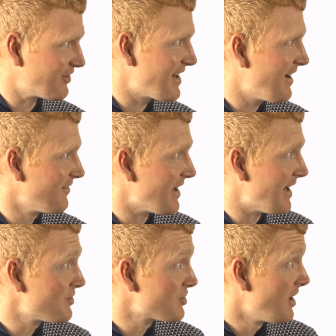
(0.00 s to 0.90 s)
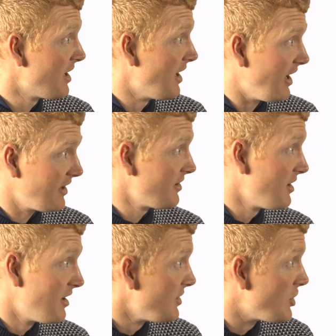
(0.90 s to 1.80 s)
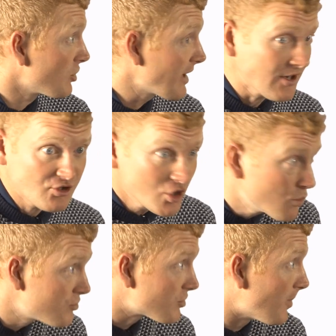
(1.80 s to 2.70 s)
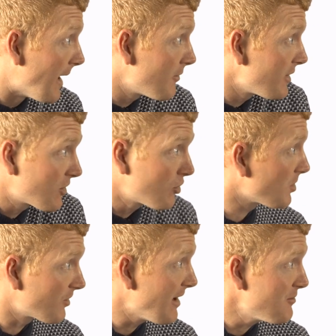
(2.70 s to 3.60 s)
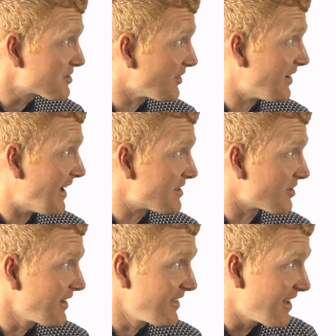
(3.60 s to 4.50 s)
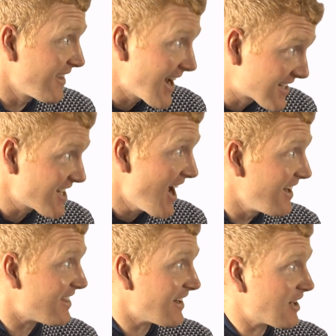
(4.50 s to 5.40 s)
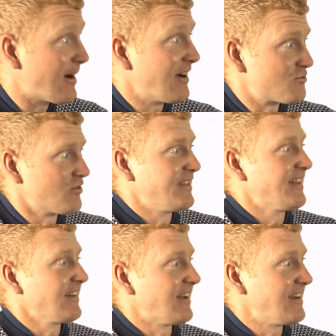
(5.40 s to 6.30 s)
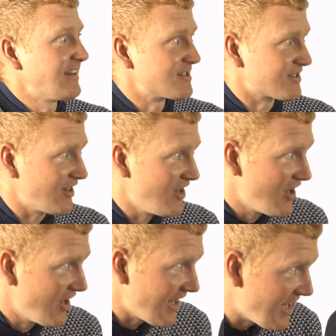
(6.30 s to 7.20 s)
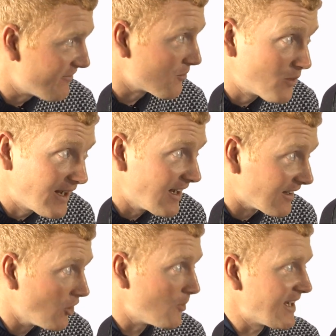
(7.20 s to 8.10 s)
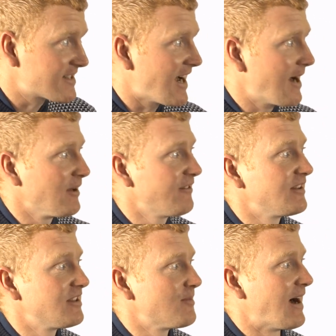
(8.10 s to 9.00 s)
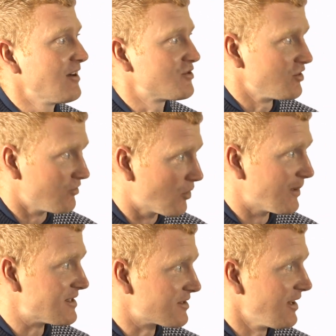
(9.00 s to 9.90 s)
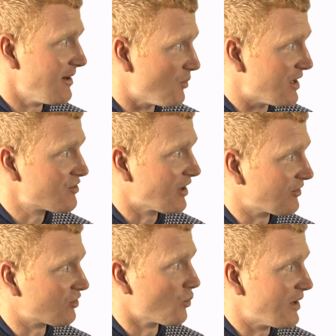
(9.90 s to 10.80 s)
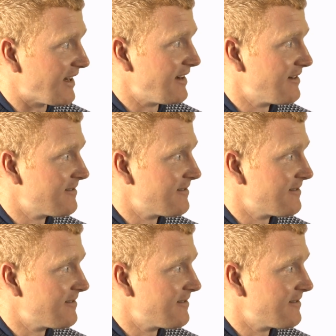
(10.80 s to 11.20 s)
or down the edge, and you could catch 200 pound in a couple of hours on there. So I think that the exciting thing about drawing that lake is that even with a little bit of time left in the match, you're always in with a chance of winning.